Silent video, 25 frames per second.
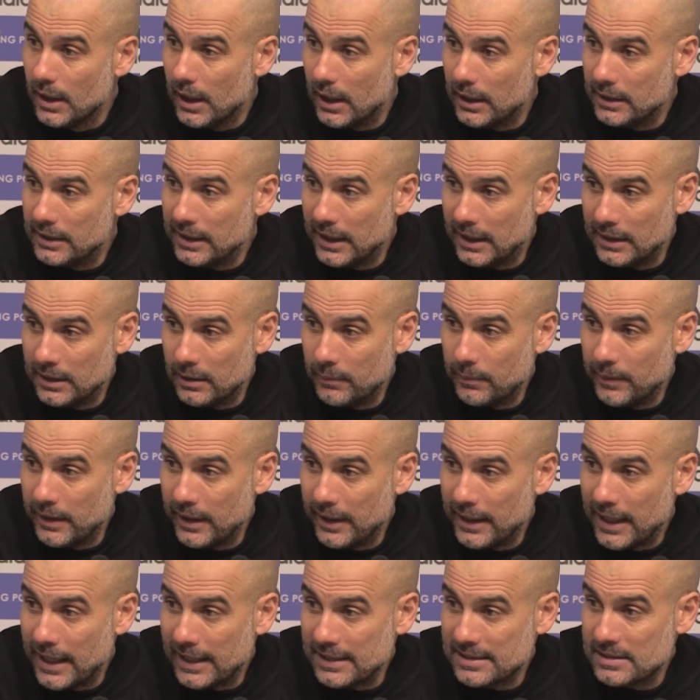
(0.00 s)
At the end, the
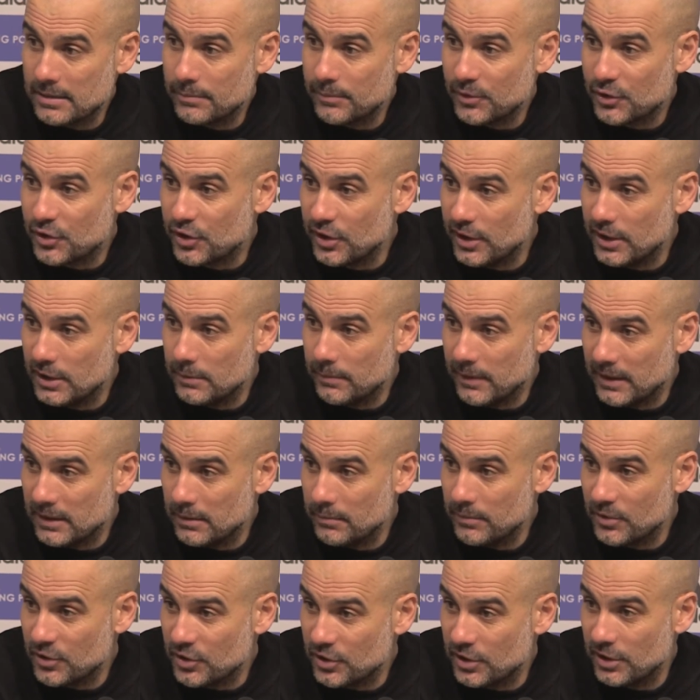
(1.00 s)
VAR is a machine, but
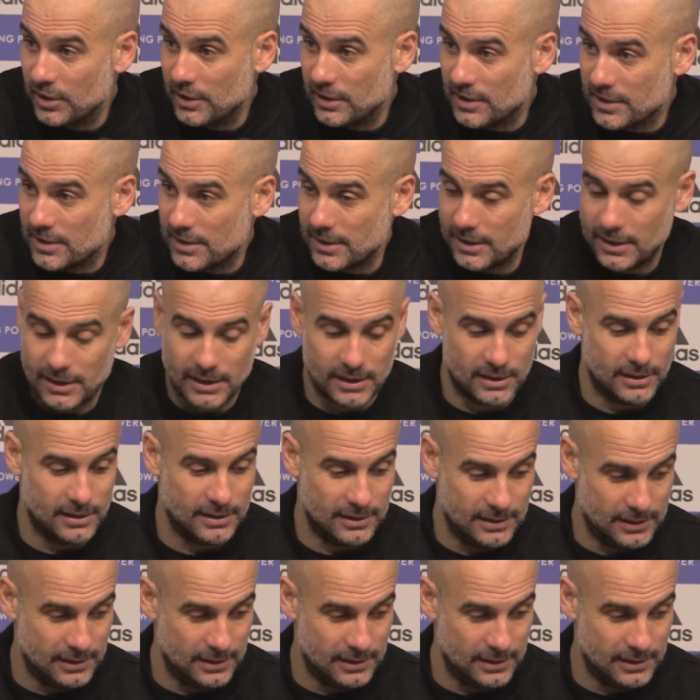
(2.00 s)
the machine is Uh,